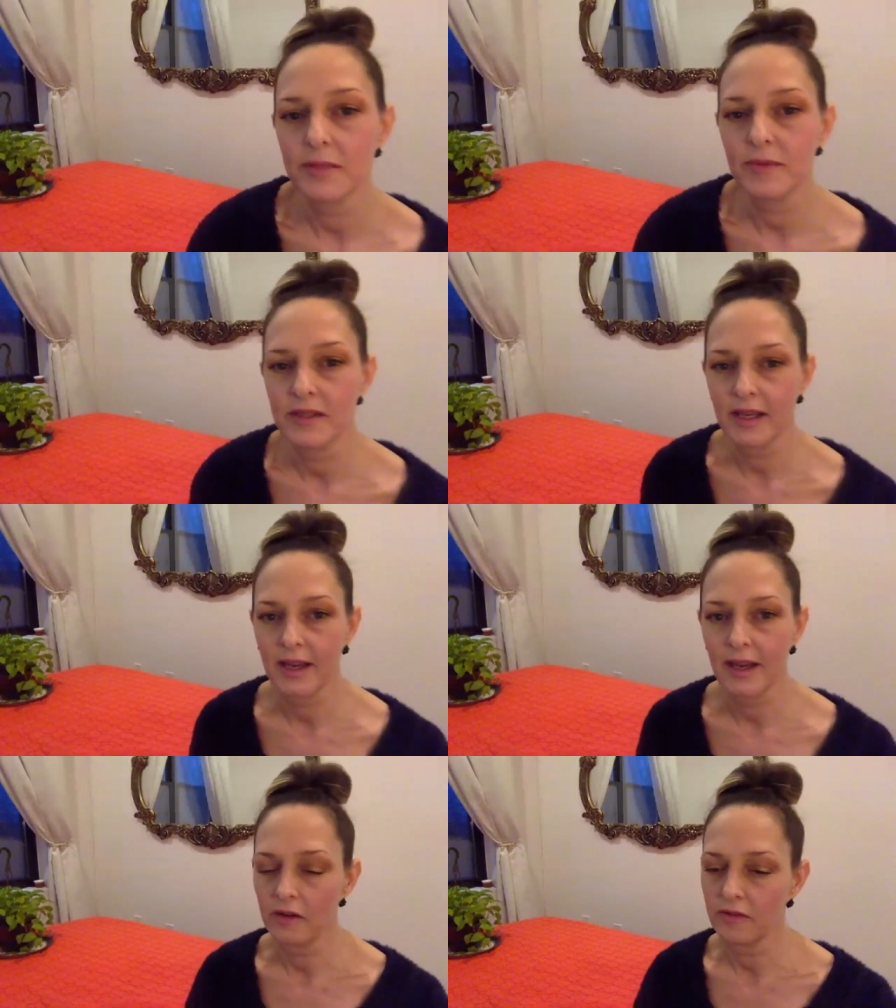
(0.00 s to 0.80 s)
been
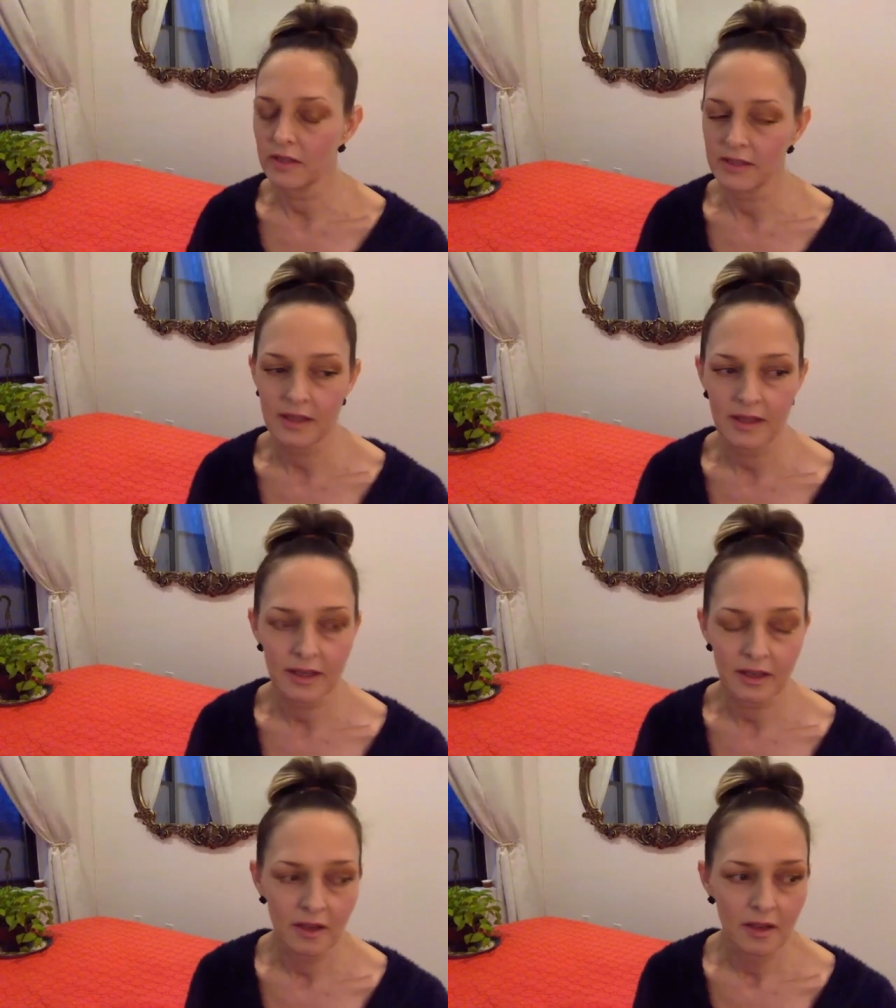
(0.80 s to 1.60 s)
taking care of us. I
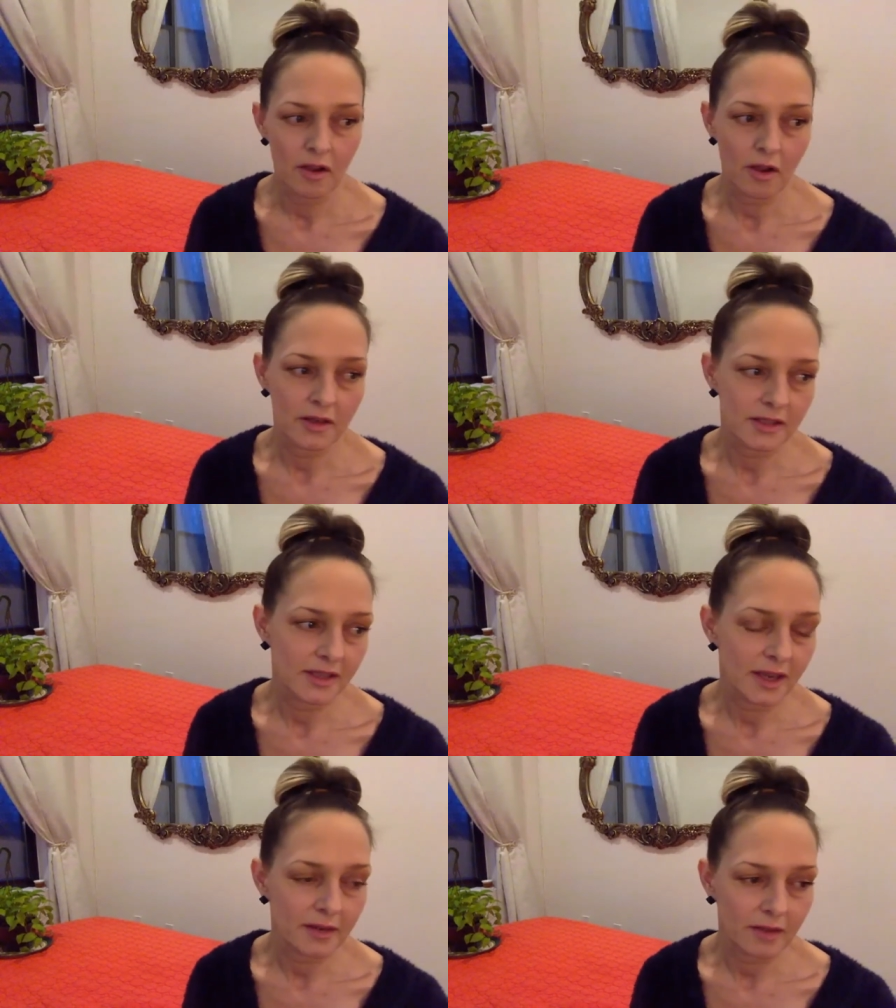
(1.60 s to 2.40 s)
think,
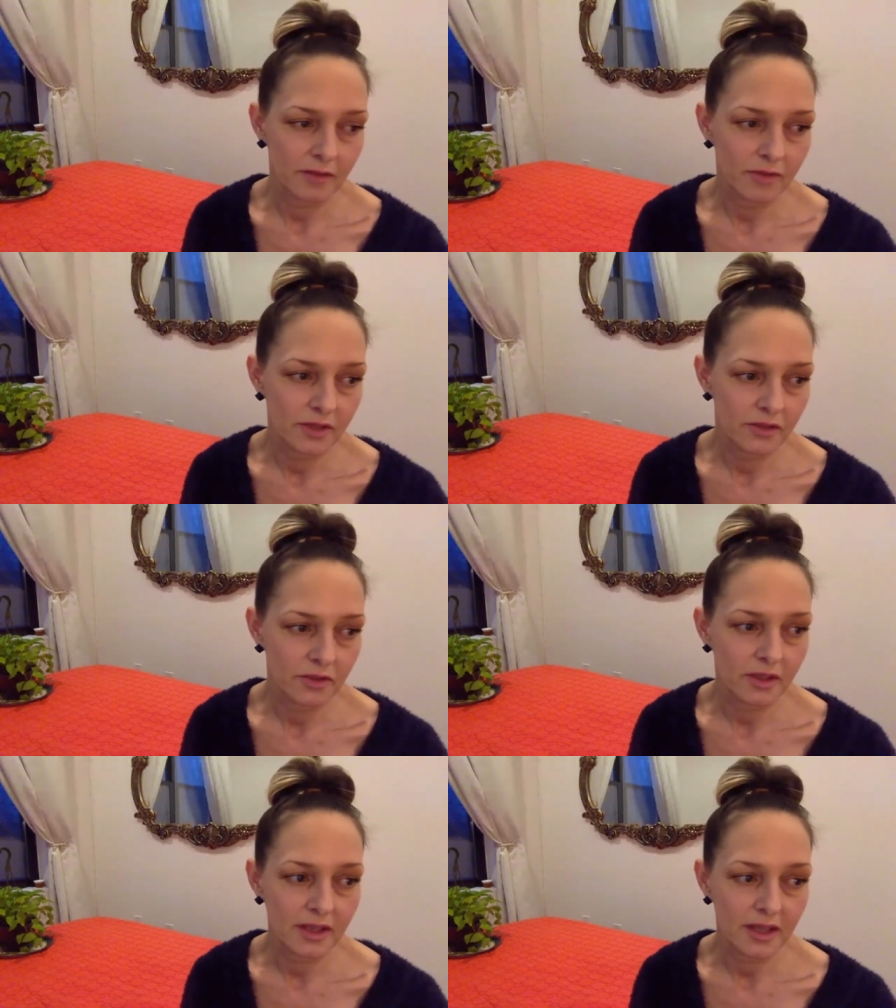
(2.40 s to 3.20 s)
honestly, I really do
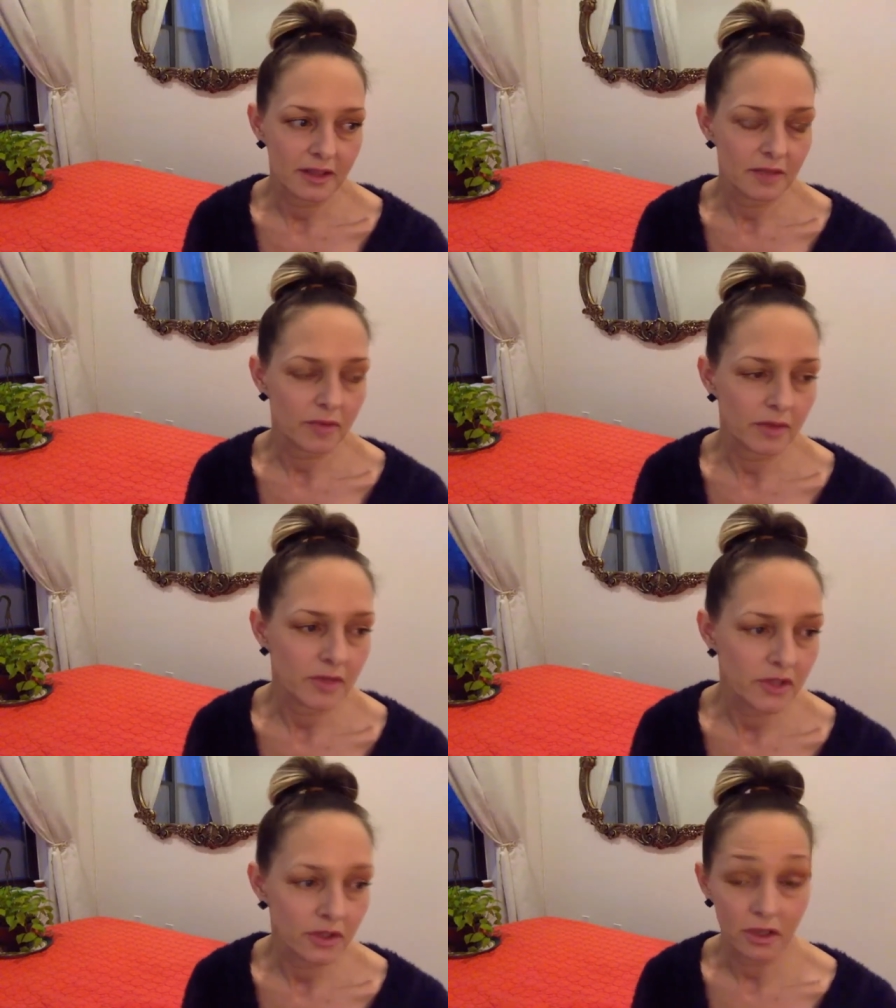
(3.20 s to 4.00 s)
think that they
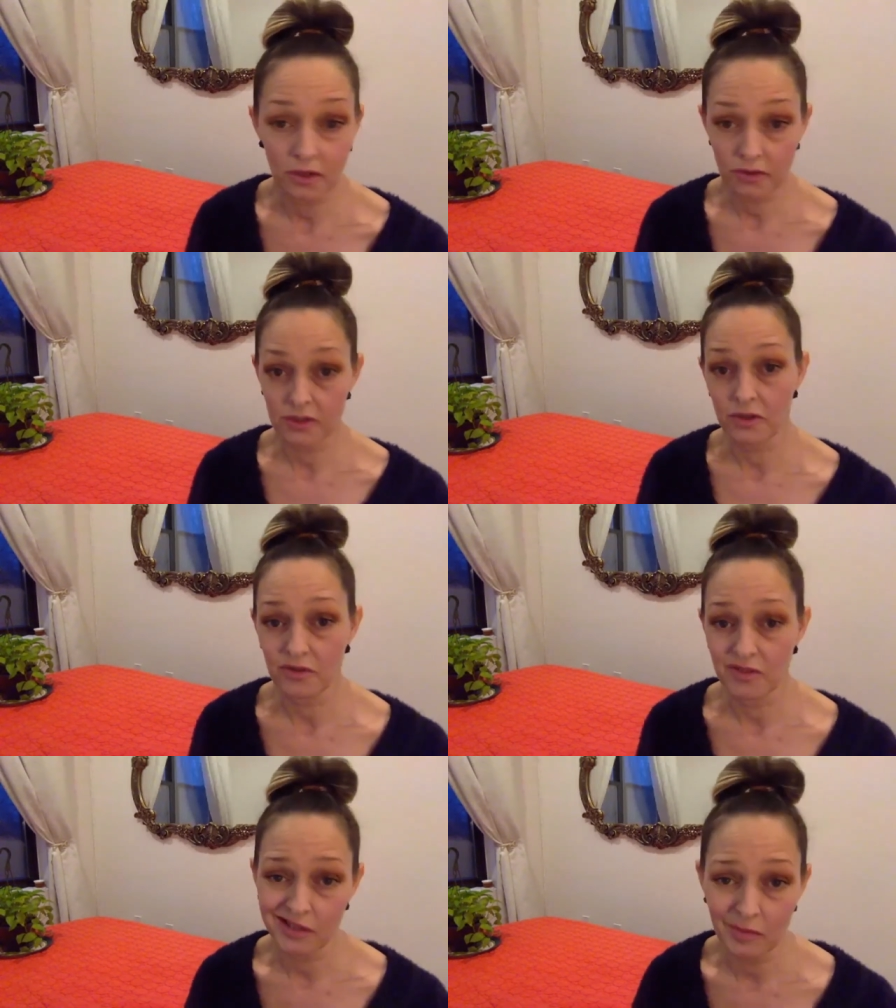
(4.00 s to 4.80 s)
probably should have closed the
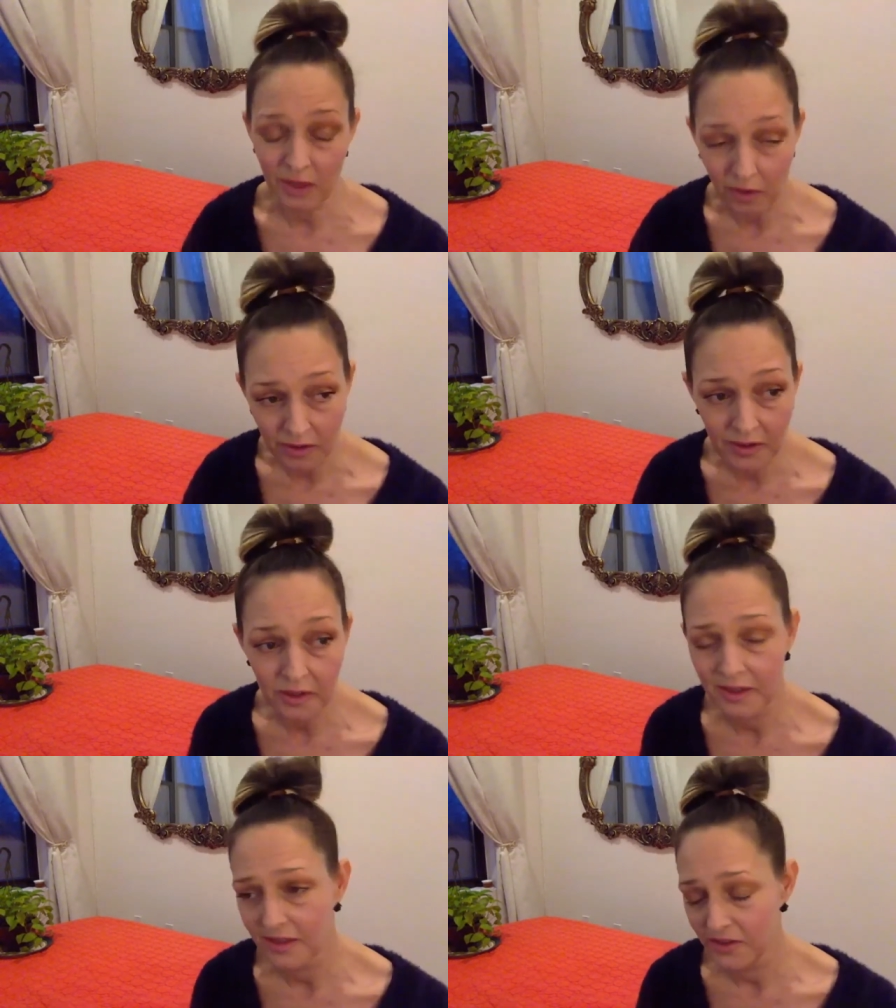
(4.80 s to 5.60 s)
schools a little bit
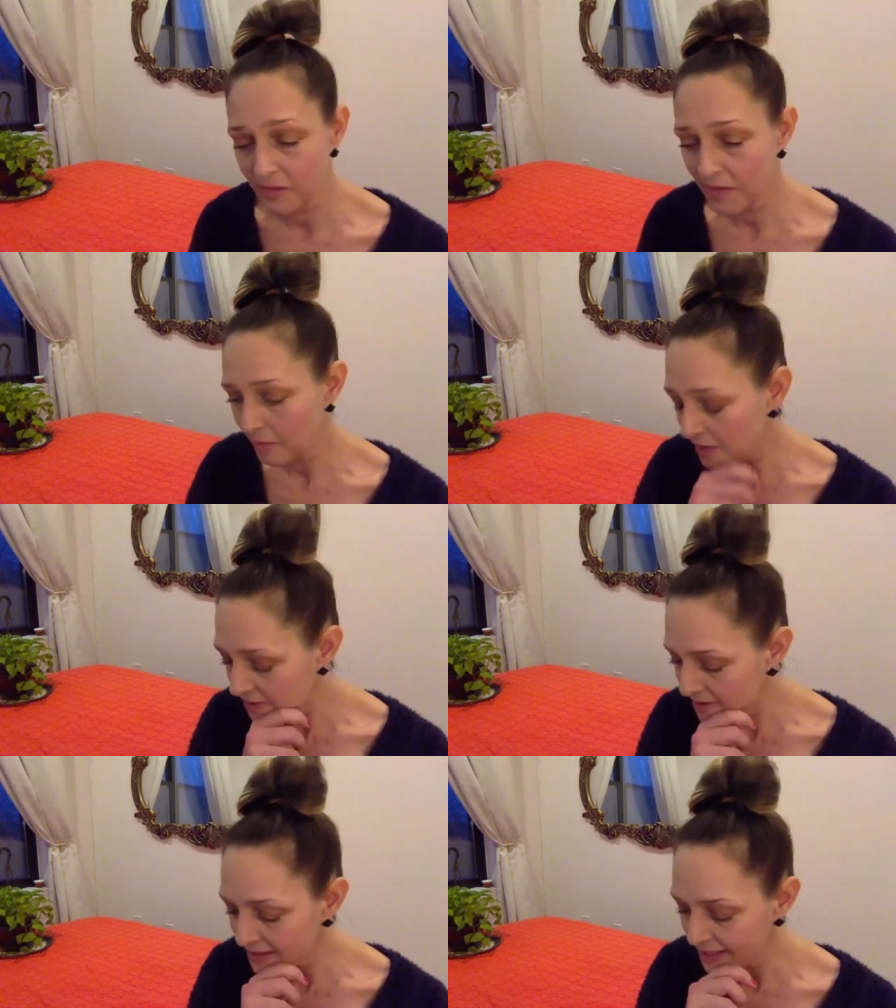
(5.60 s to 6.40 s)
earlier. That's just my
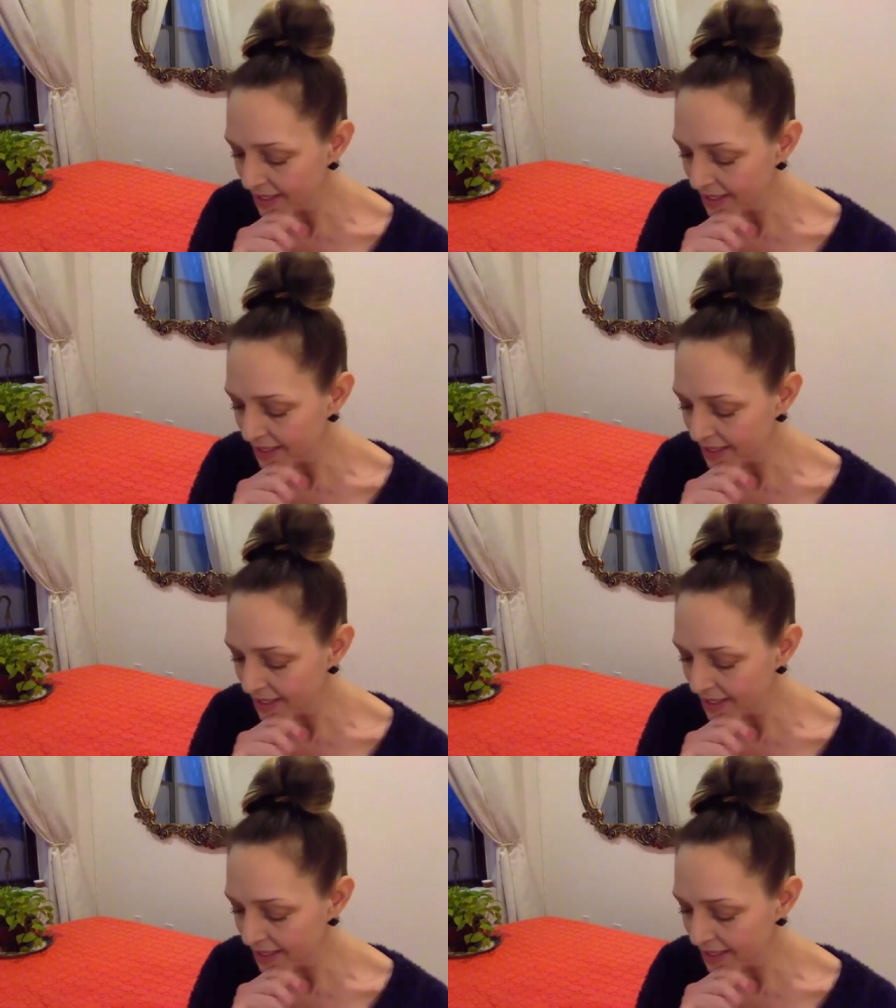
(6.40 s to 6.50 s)
opinion.